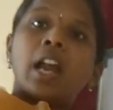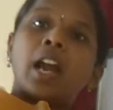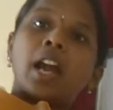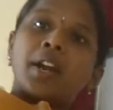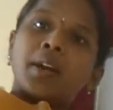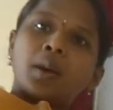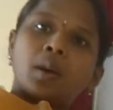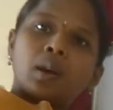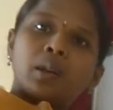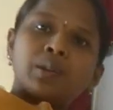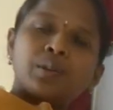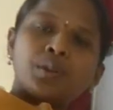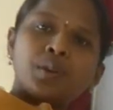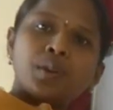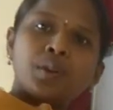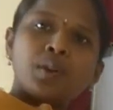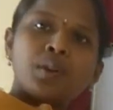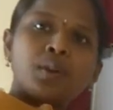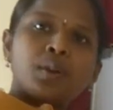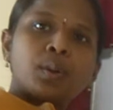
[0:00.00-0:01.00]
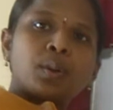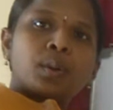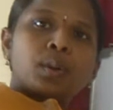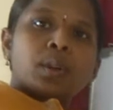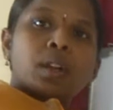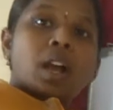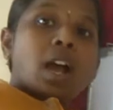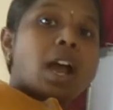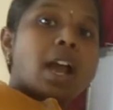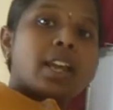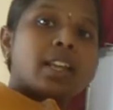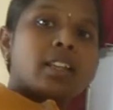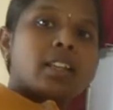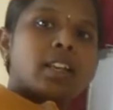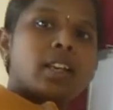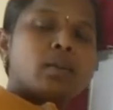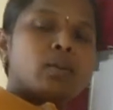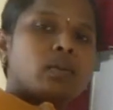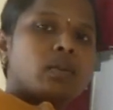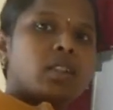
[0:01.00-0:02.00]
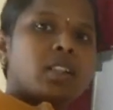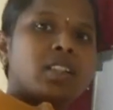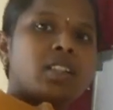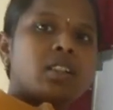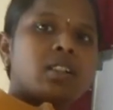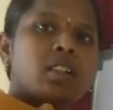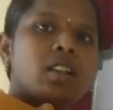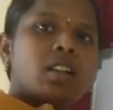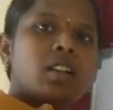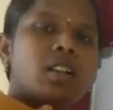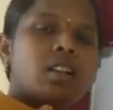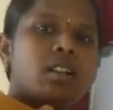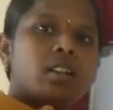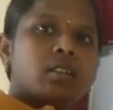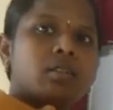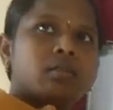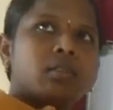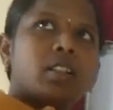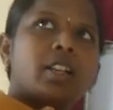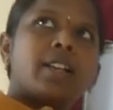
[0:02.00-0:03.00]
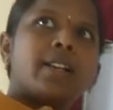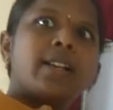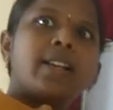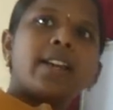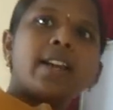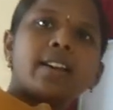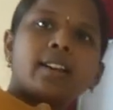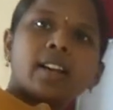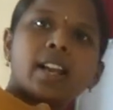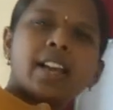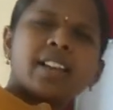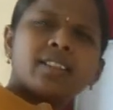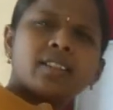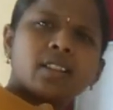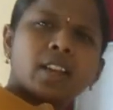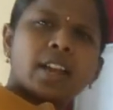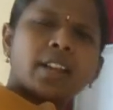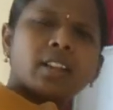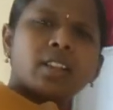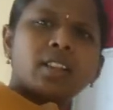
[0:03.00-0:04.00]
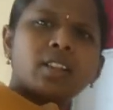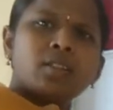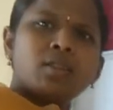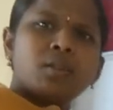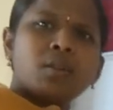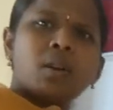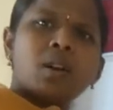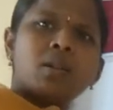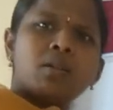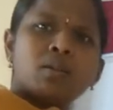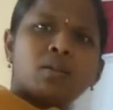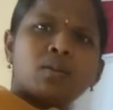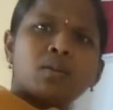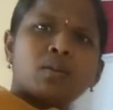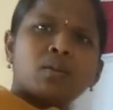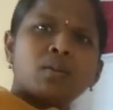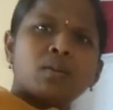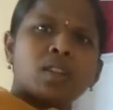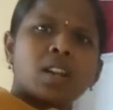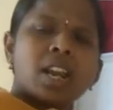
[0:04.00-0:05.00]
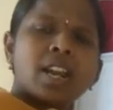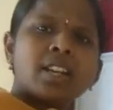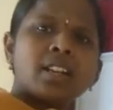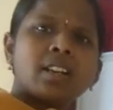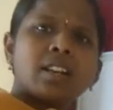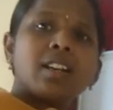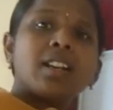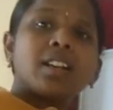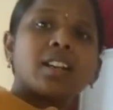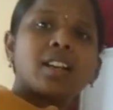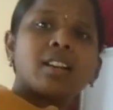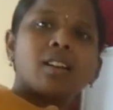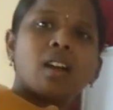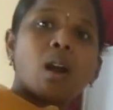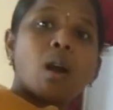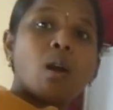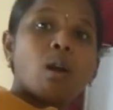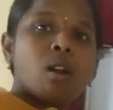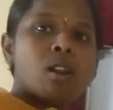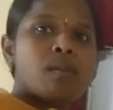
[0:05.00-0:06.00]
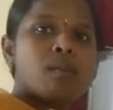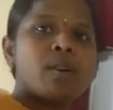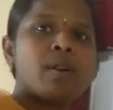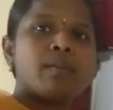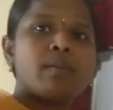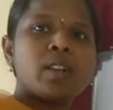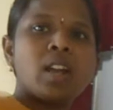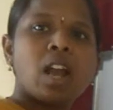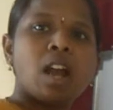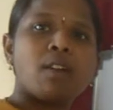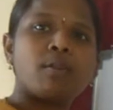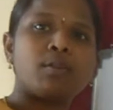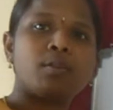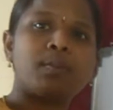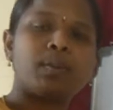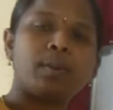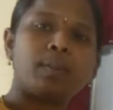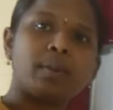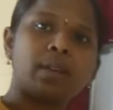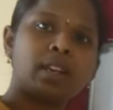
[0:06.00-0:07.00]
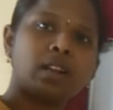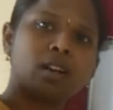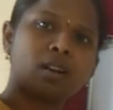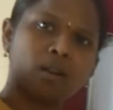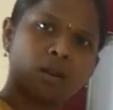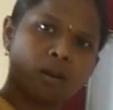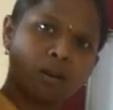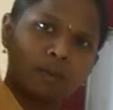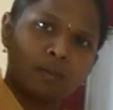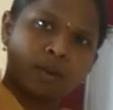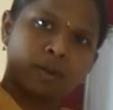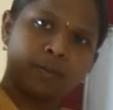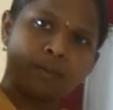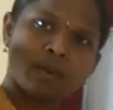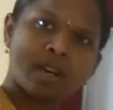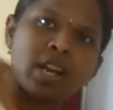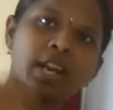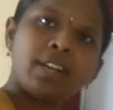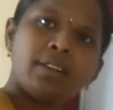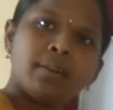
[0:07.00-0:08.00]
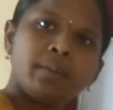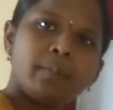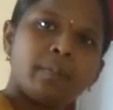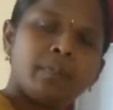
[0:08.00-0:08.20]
And also I gave in the earlier class, I think you also know, right, like an album, you have to prepare an album, right?